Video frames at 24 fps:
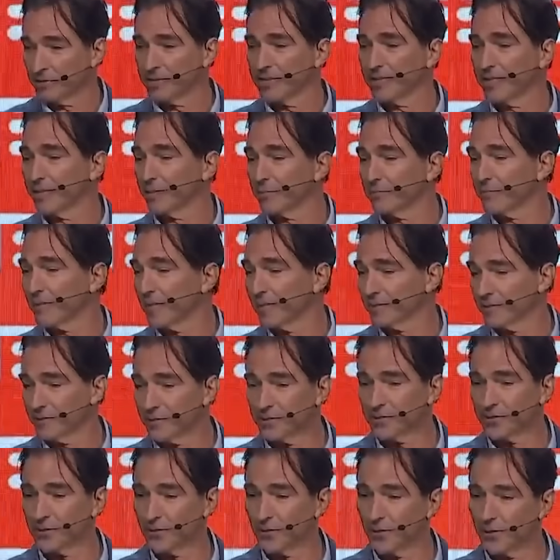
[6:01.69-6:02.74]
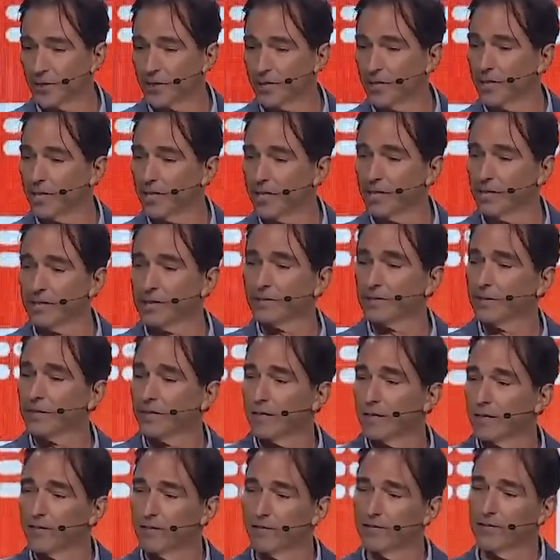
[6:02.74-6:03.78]
team as a steward
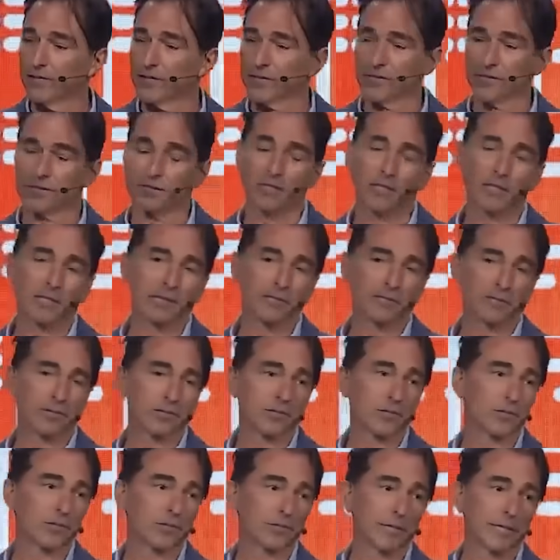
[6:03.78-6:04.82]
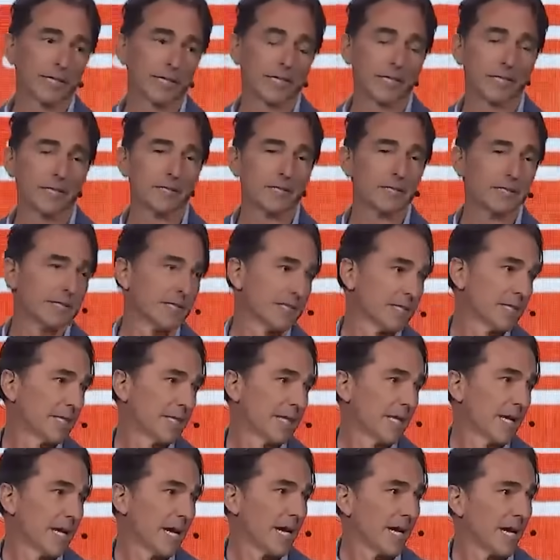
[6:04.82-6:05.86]
of the vision of your new arena.
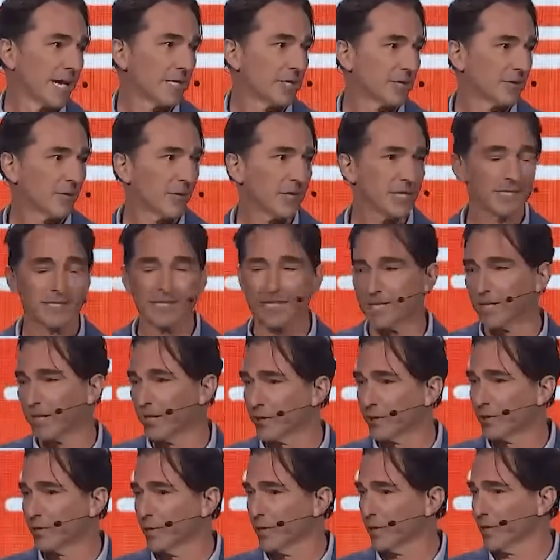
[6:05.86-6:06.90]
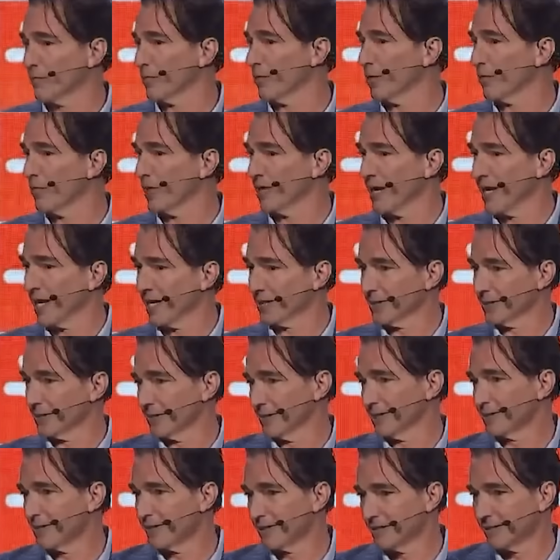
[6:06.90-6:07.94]
And I just want to take a quick moment
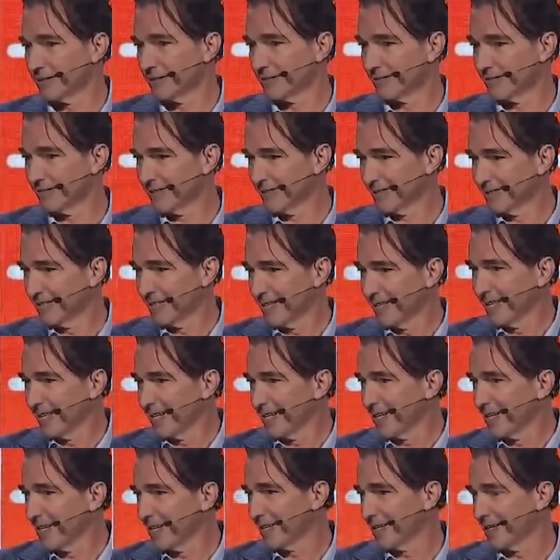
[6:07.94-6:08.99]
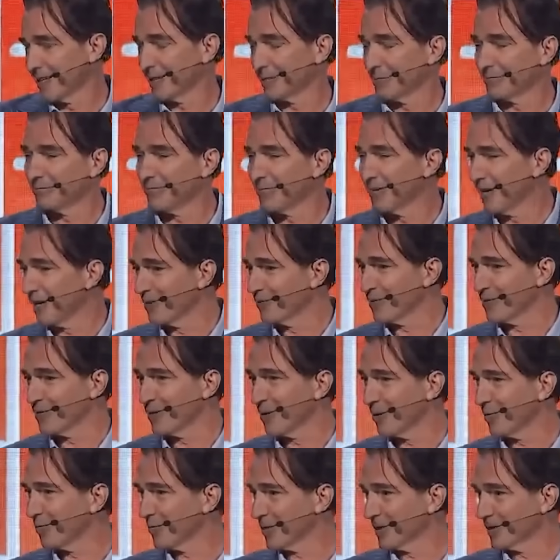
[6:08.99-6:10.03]
actually to have you
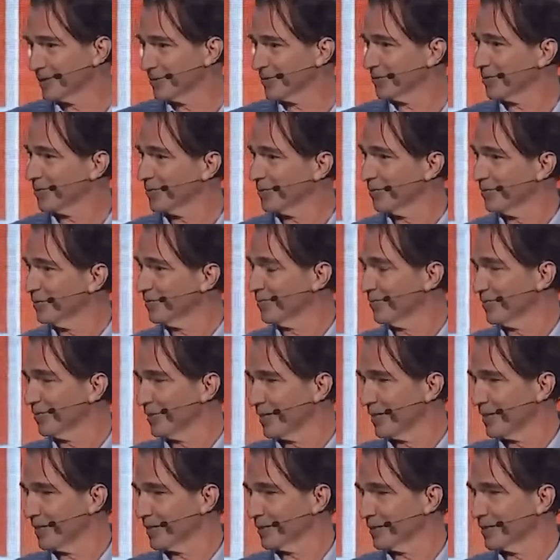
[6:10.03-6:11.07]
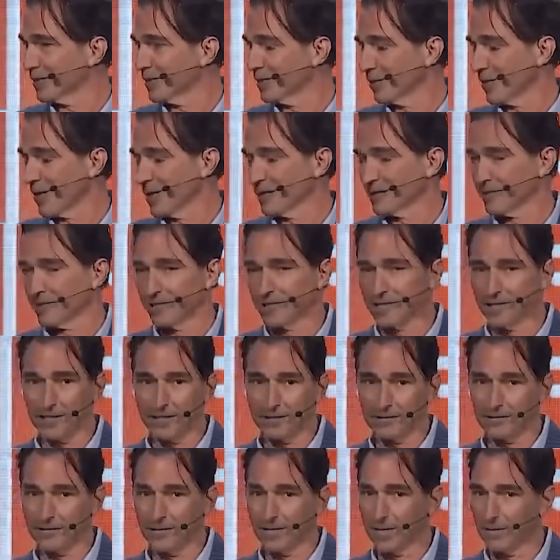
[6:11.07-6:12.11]
help me sort of congratulate
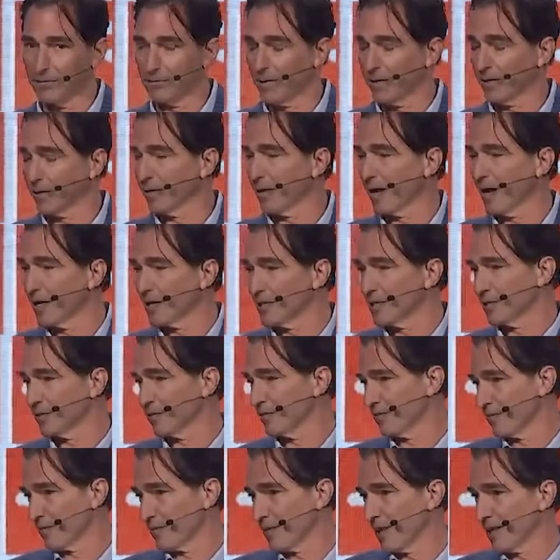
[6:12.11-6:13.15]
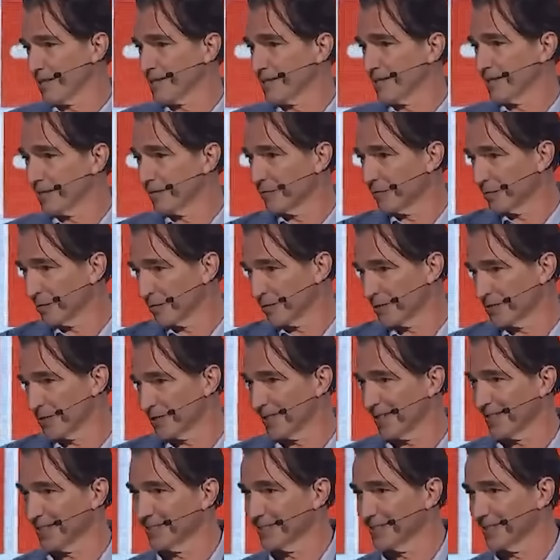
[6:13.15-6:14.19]
and my gratitude for my team. Could you
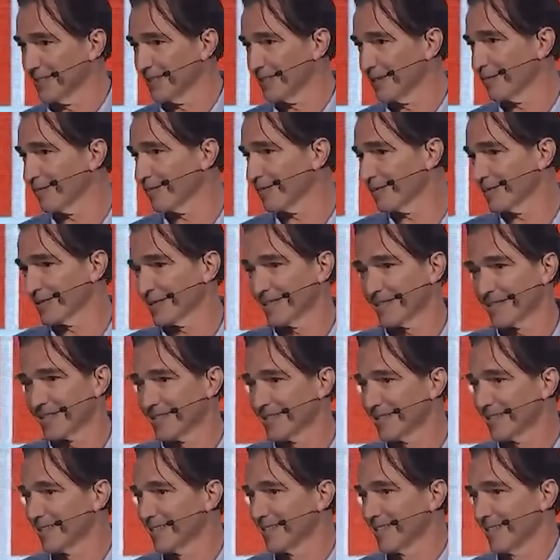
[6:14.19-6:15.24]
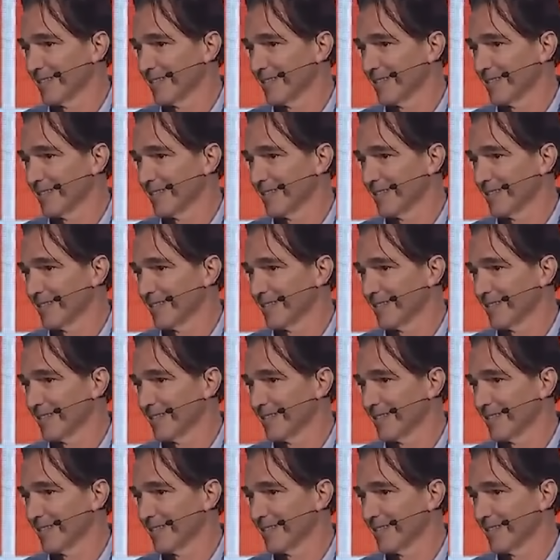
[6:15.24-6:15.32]
guys stand up for a second?